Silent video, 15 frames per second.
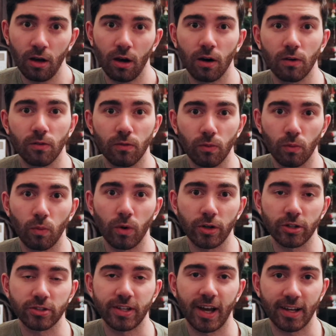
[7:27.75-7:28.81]
of what
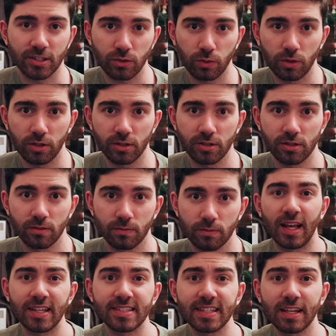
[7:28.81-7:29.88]
your task was.
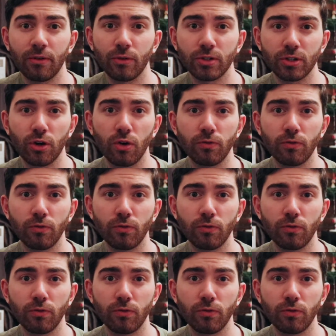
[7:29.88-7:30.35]
Last thing I want to go